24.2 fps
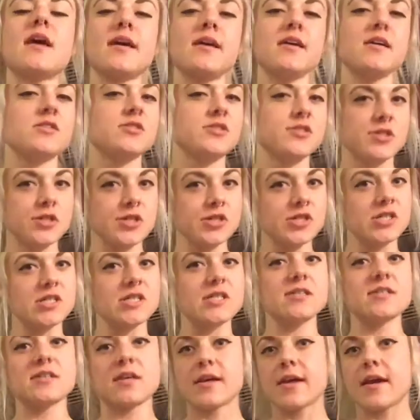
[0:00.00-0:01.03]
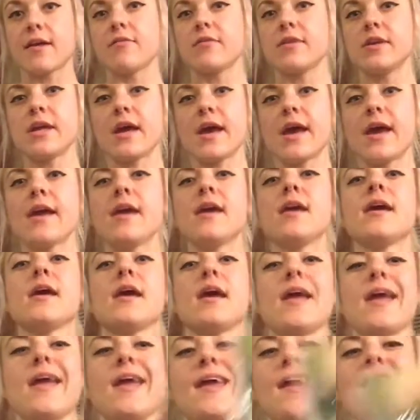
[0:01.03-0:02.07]
I eat string cheese like every day,
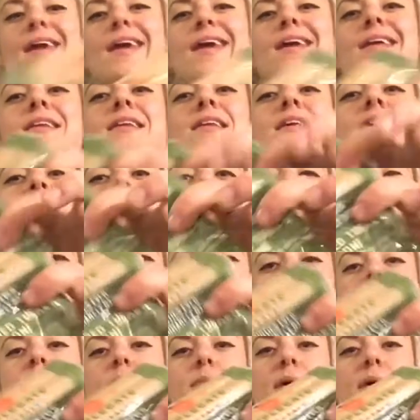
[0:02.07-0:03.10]
and turkey